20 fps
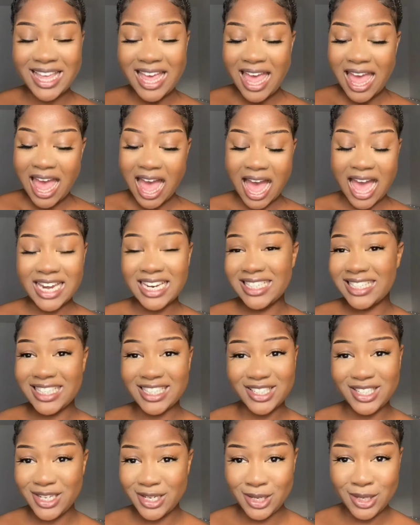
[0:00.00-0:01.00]
and it's
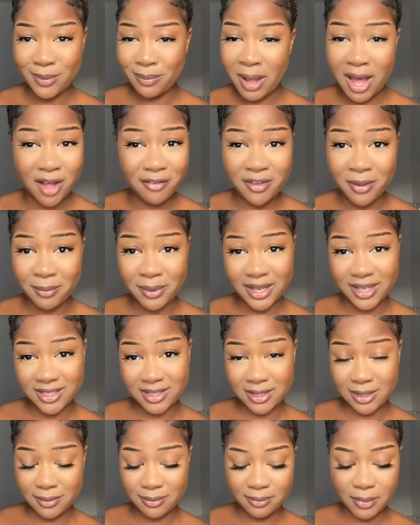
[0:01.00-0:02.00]
actually perfect because it
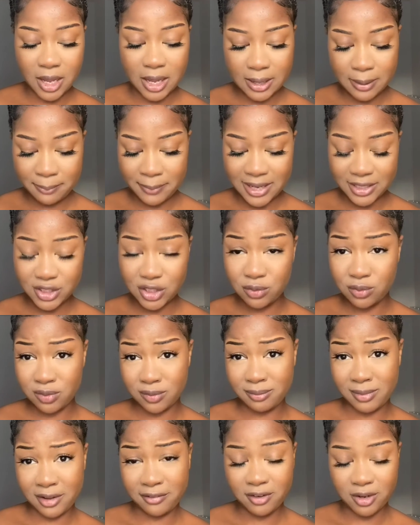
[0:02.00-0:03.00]
matches my
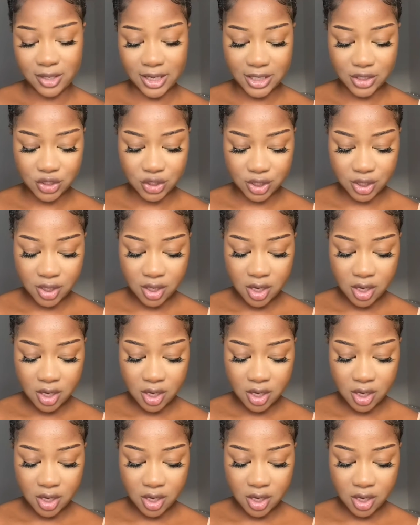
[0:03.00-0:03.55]
foundation.